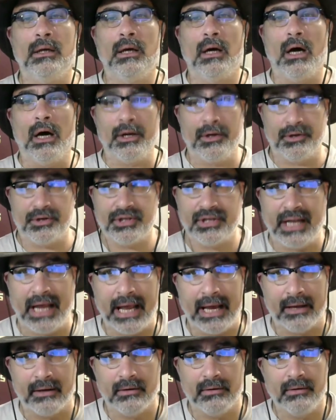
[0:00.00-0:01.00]

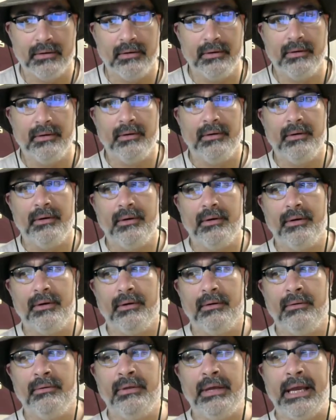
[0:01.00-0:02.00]
understand
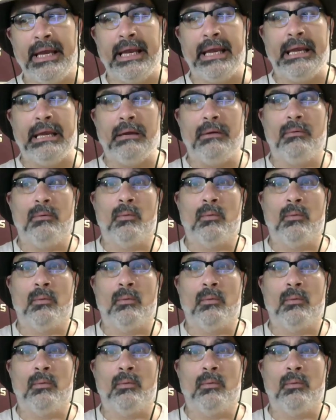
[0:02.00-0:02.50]
the